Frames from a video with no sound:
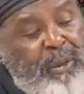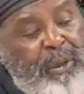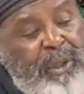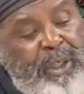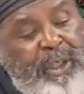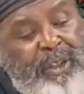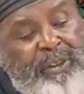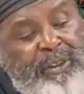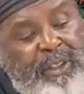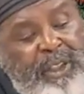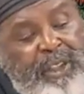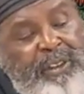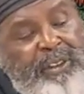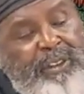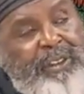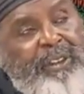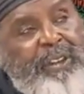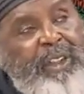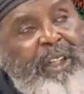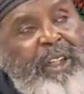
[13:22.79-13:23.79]
they
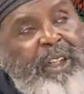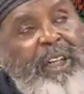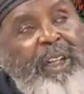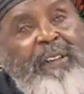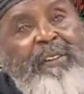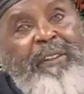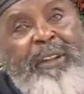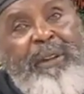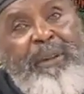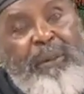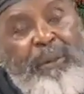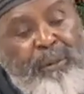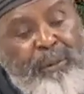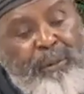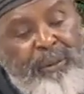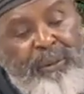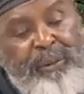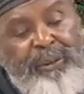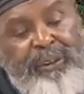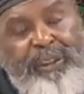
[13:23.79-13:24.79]
changed it to living
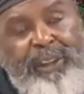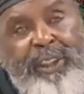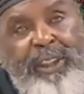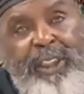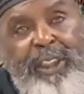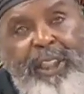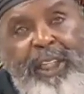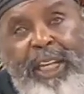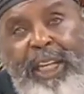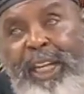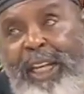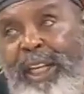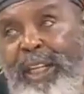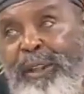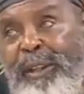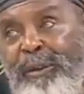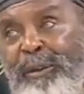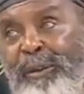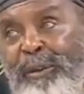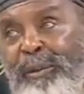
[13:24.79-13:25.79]
rooms, to the dying
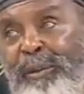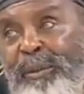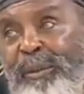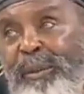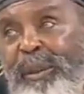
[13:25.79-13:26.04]
room.